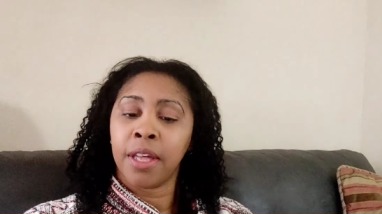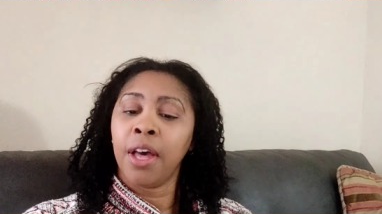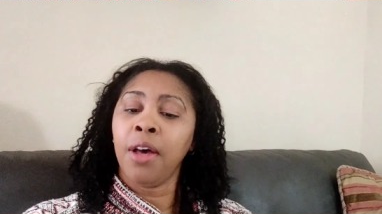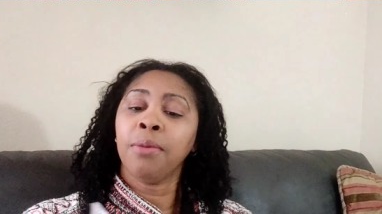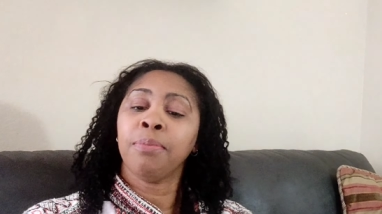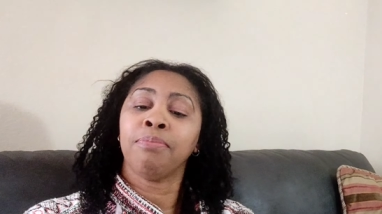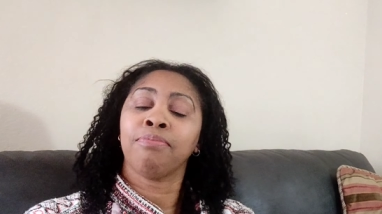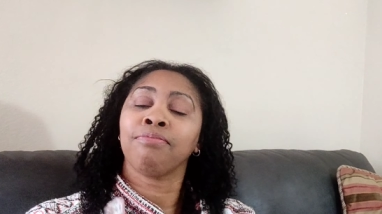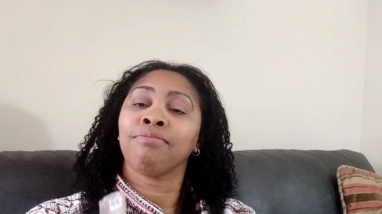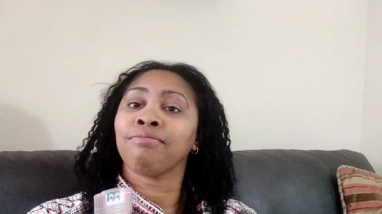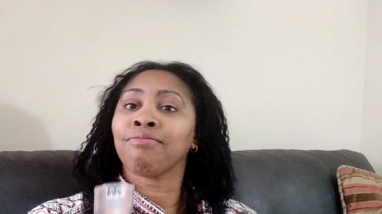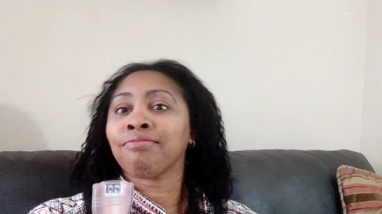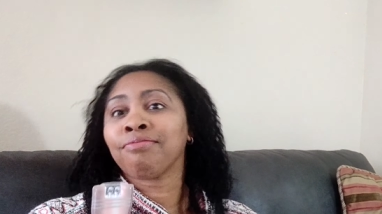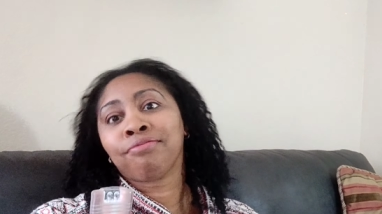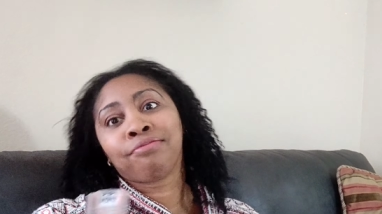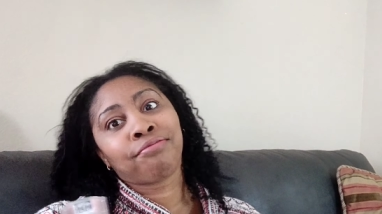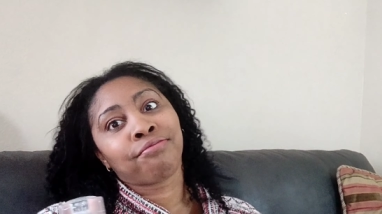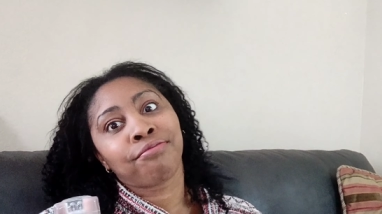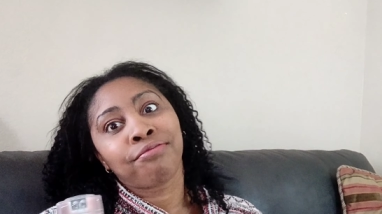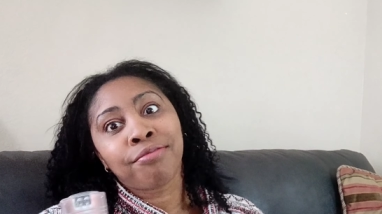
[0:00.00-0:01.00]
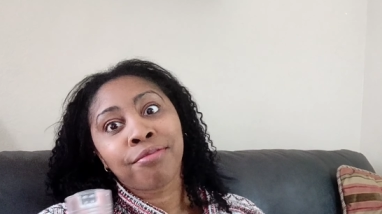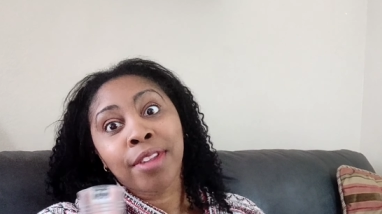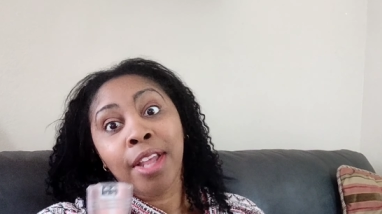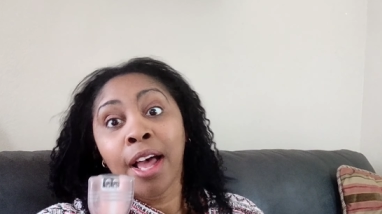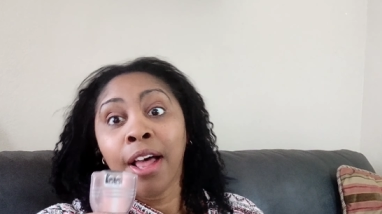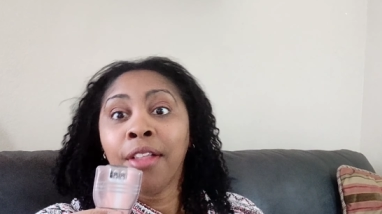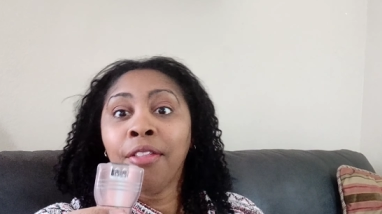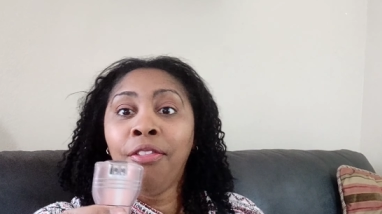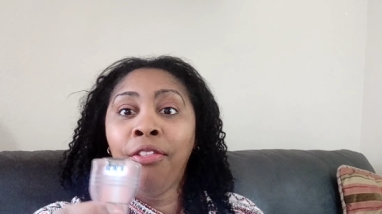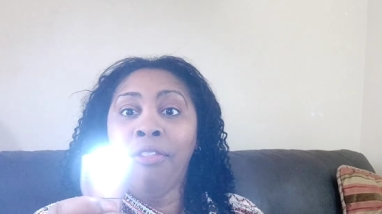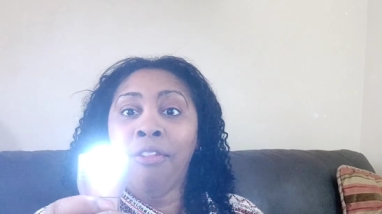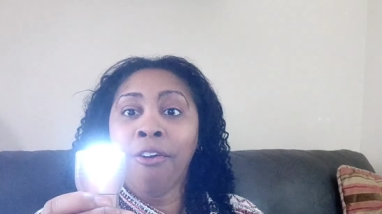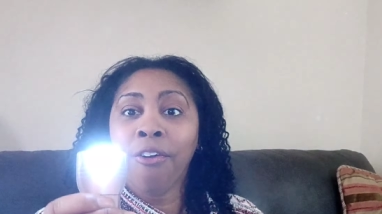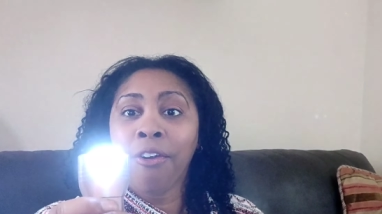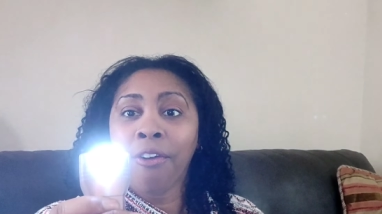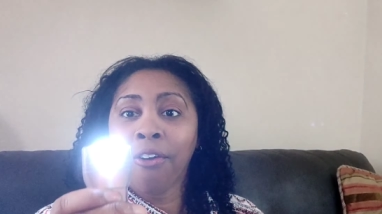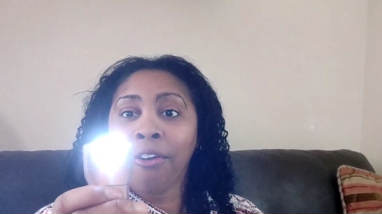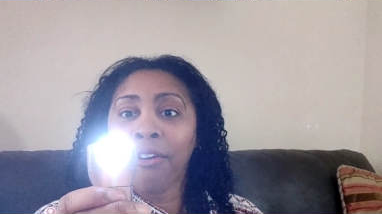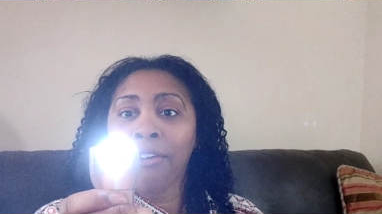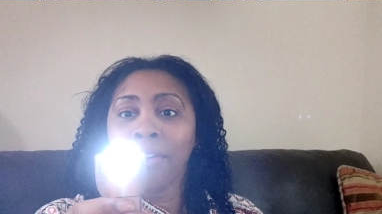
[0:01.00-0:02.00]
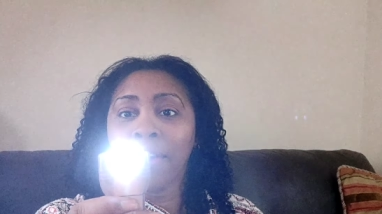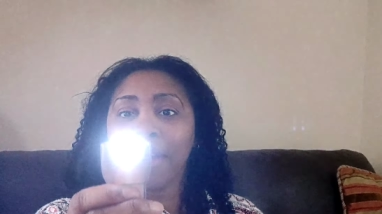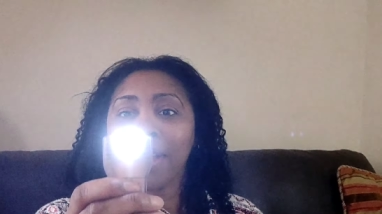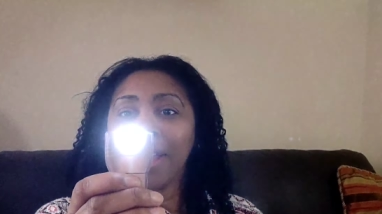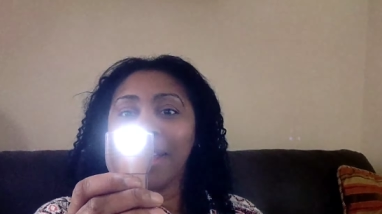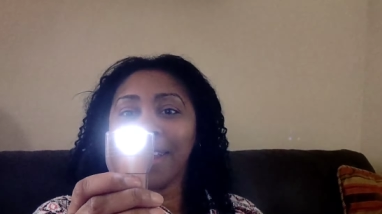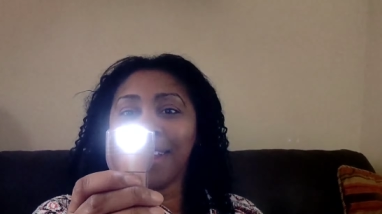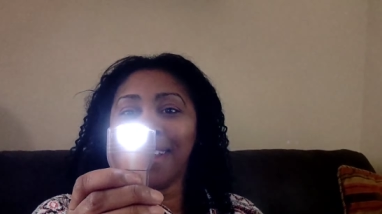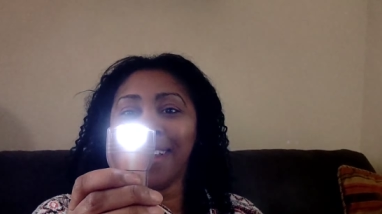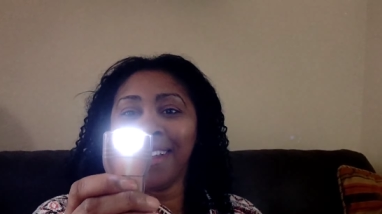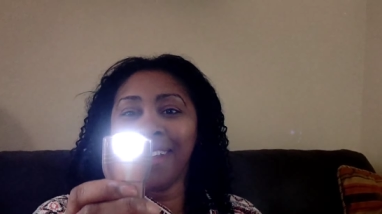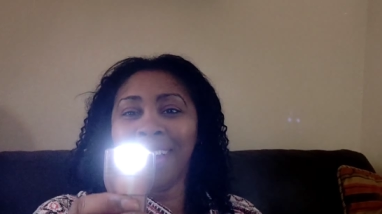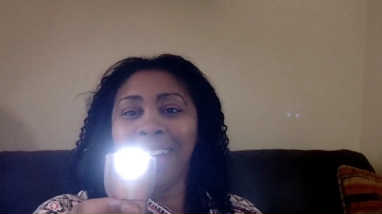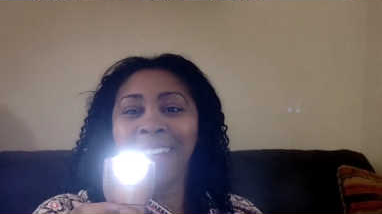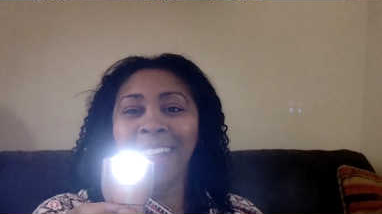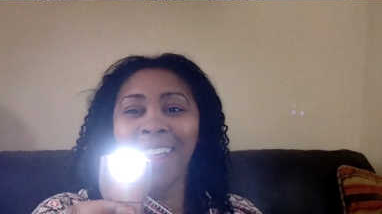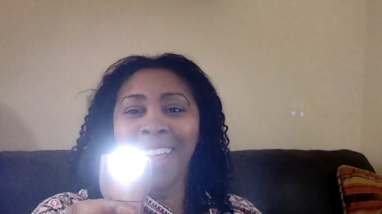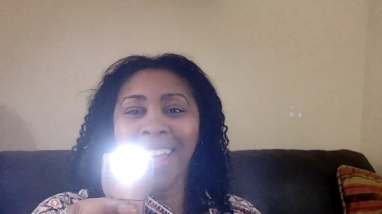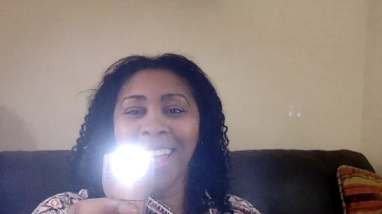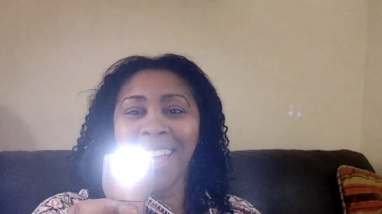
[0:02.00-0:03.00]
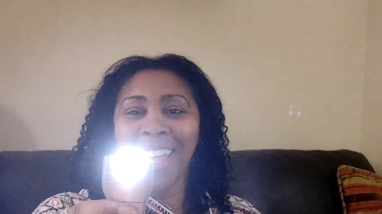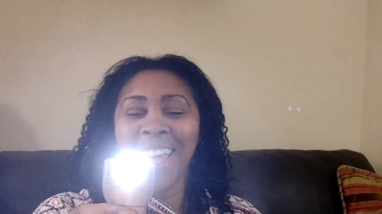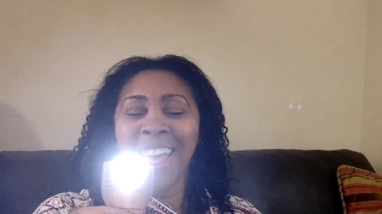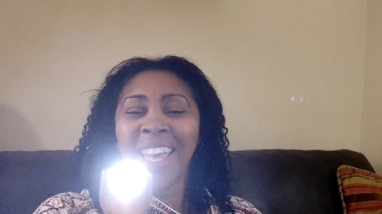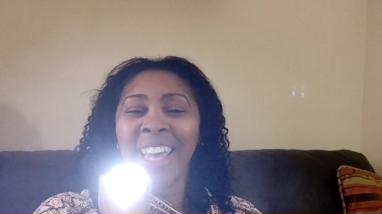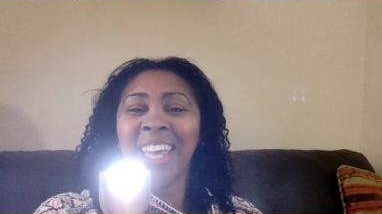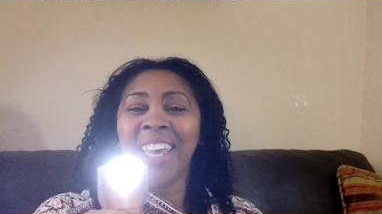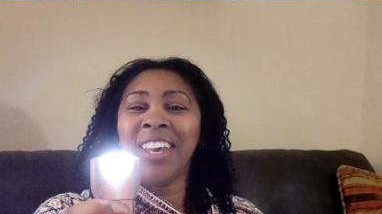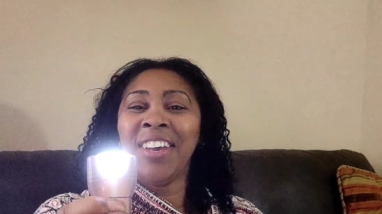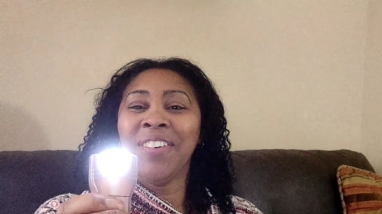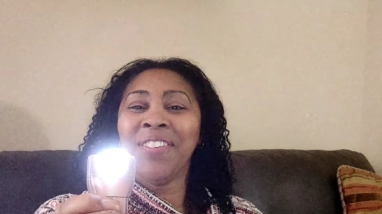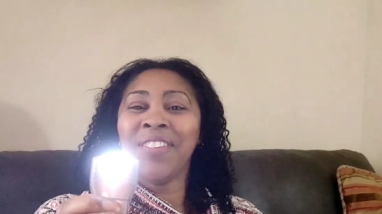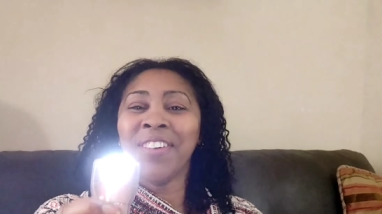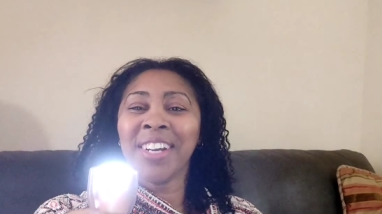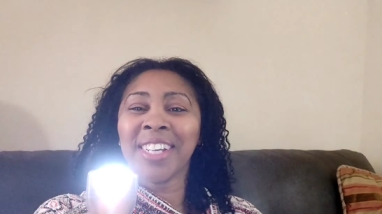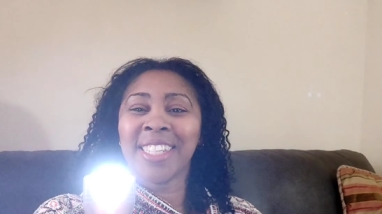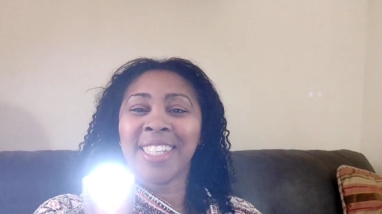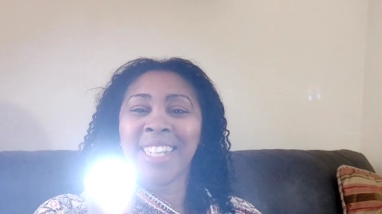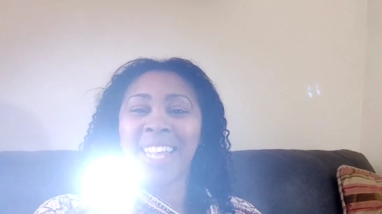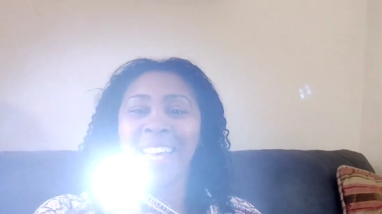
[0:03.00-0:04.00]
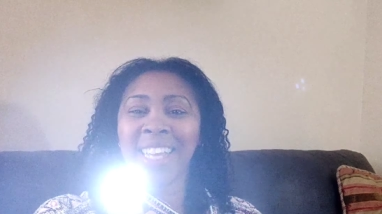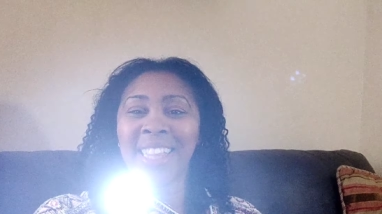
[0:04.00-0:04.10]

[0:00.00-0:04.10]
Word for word: Oh, there. It works